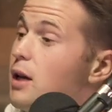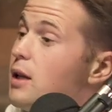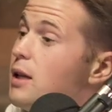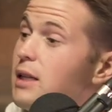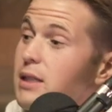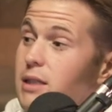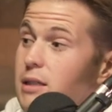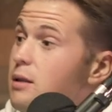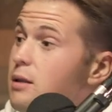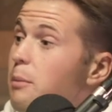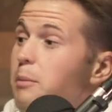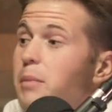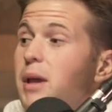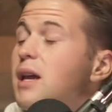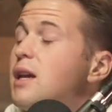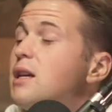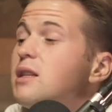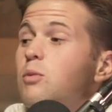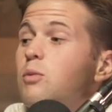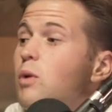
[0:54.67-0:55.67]
this is the
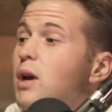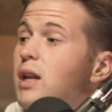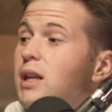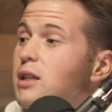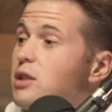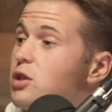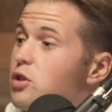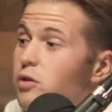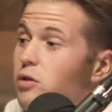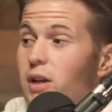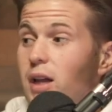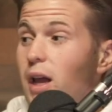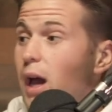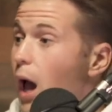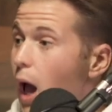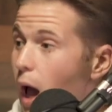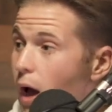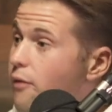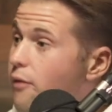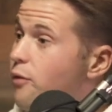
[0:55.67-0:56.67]
biggest winning streak
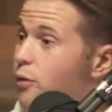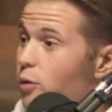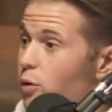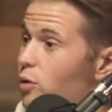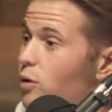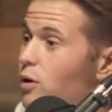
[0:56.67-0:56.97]
ever.